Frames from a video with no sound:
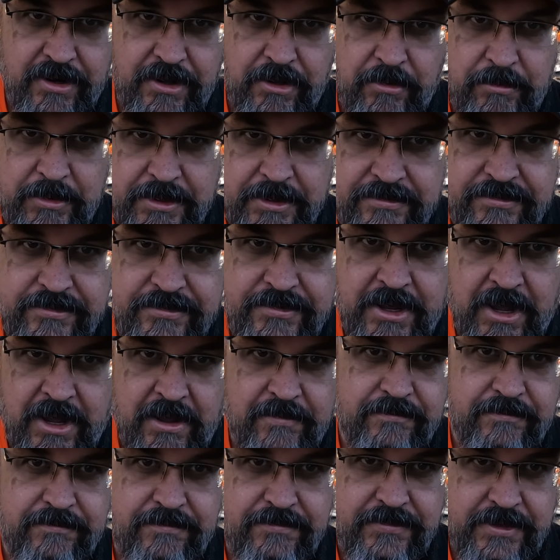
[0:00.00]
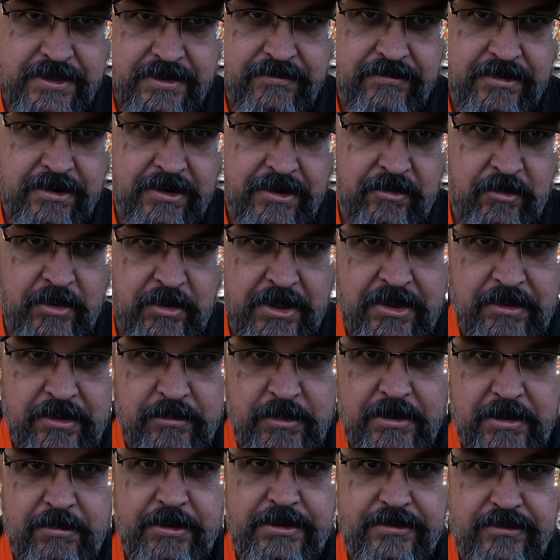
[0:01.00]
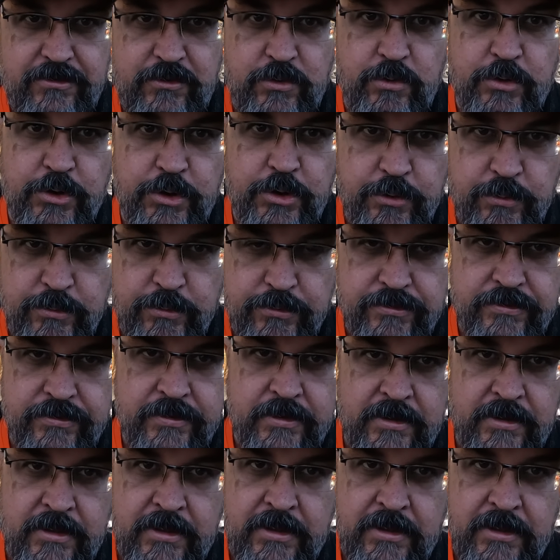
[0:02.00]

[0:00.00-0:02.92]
helmet is not fitting very well, maybe too loose.